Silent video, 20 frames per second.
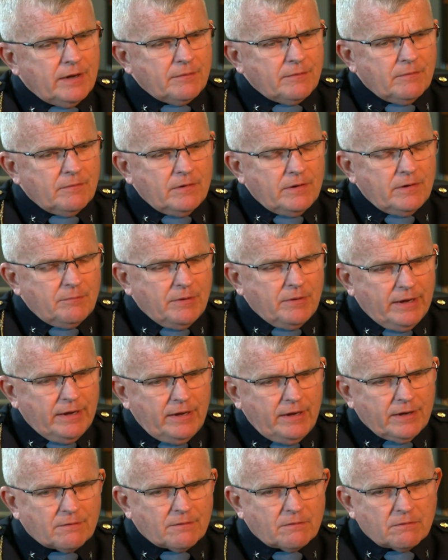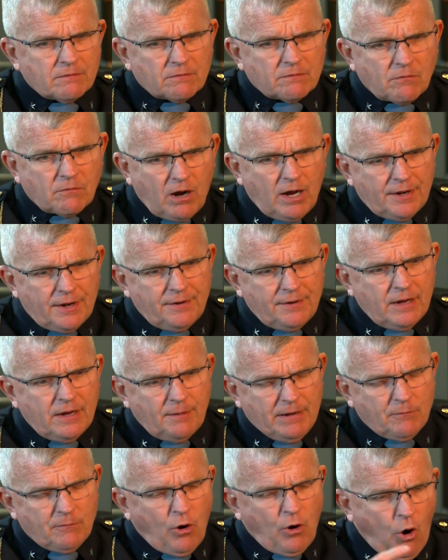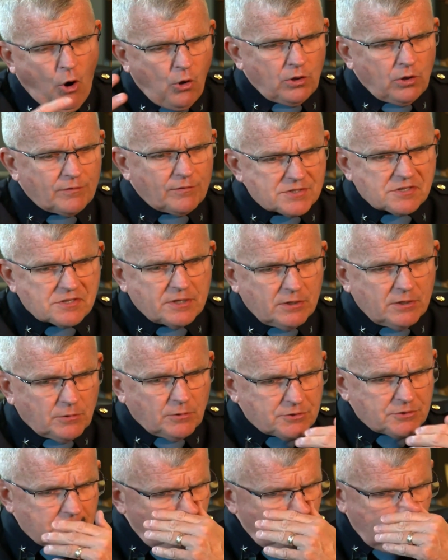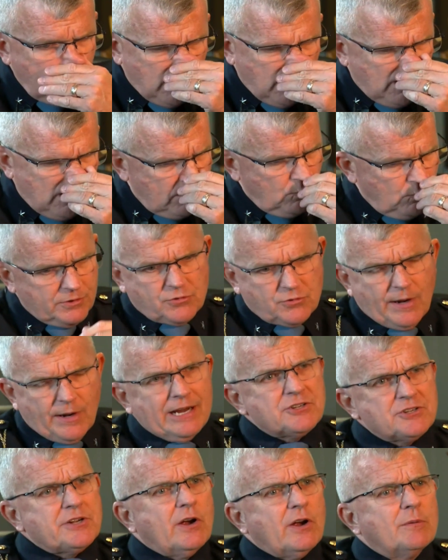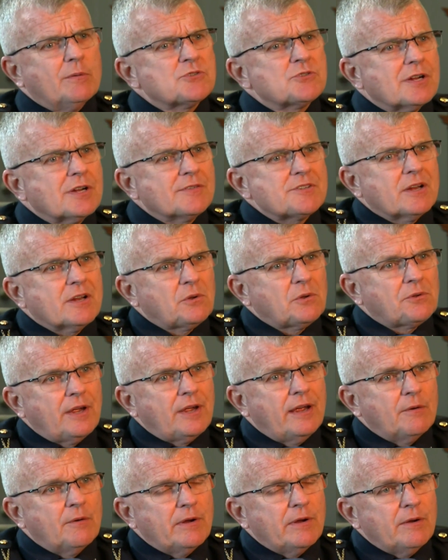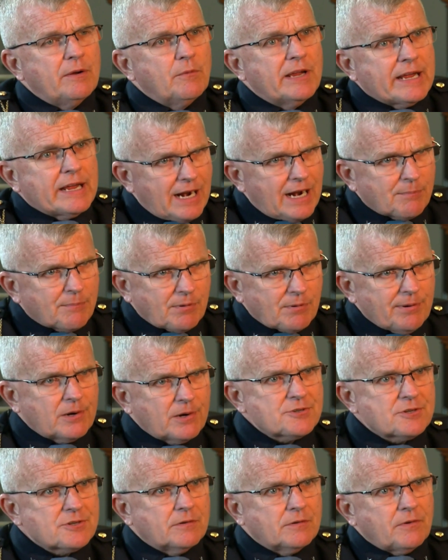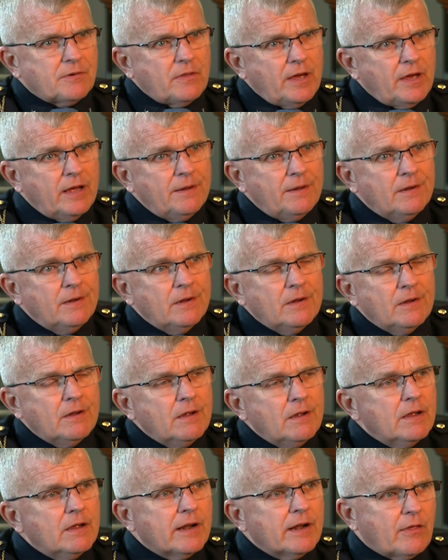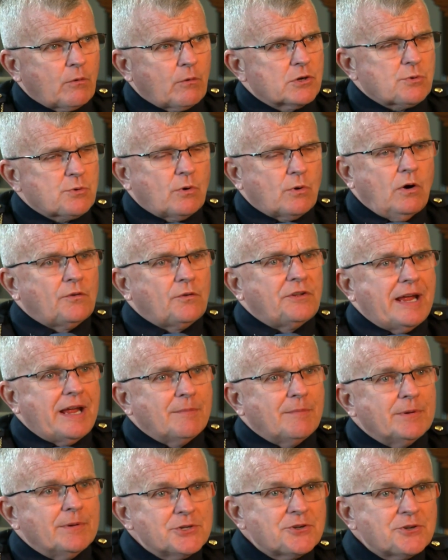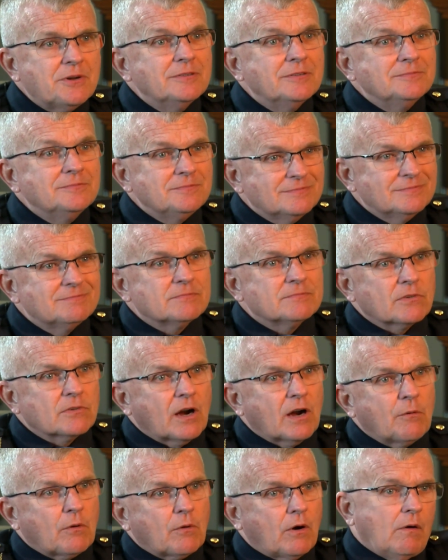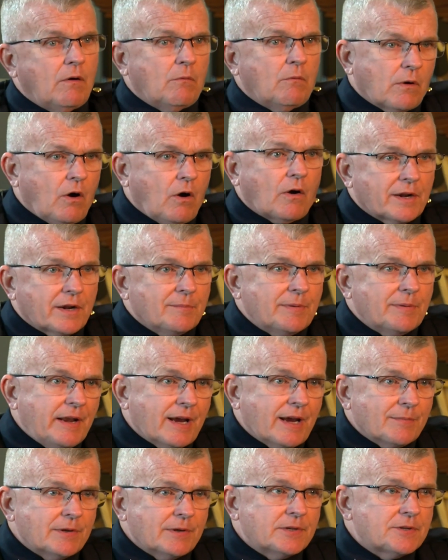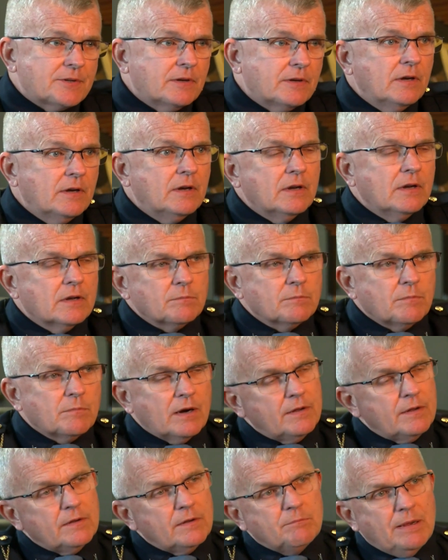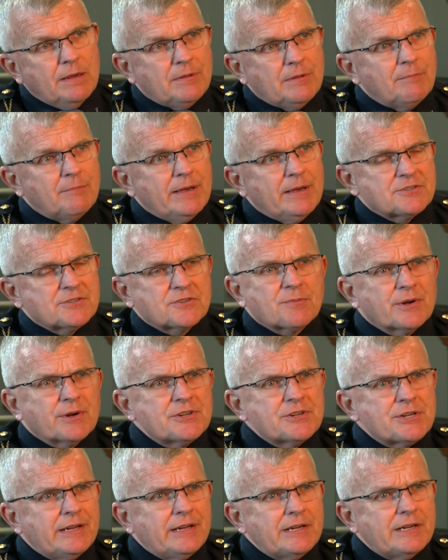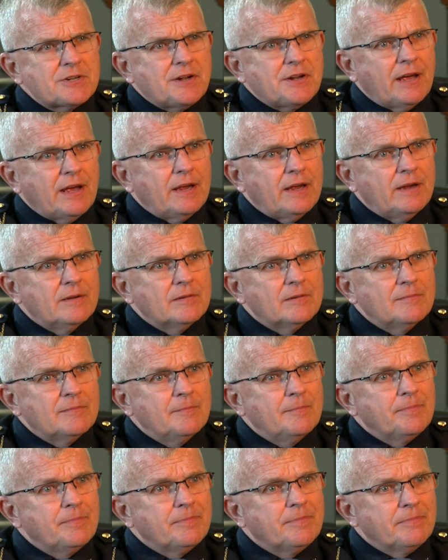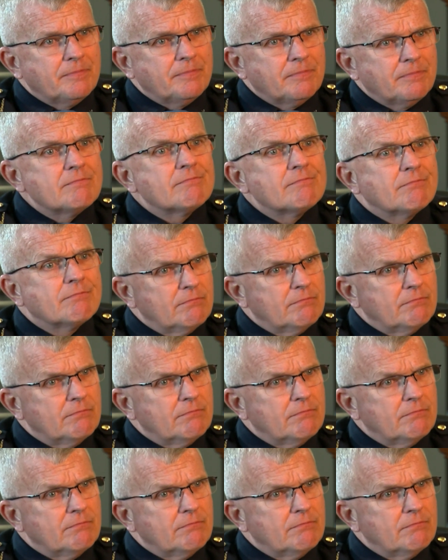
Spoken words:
You and me and Ron, I mean, all of us deal with tragedy almost every single day. We cannot prepare ourselves for that. In other words, we're all damaged, right? We're all going to be damaged. But maybe that makes us appreciate each day.